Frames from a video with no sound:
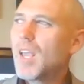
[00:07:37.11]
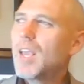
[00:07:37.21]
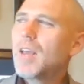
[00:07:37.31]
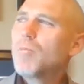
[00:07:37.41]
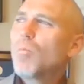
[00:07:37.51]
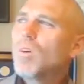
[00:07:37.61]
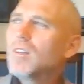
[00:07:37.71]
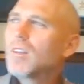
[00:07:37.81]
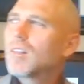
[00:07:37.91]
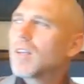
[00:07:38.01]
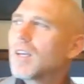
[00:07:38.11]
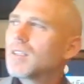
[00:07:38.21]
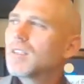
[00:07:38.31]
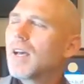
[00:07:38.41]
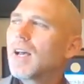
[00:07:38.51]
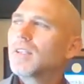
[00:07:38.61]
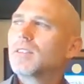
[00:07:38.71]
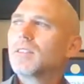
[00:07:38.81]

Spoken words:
And one of the things that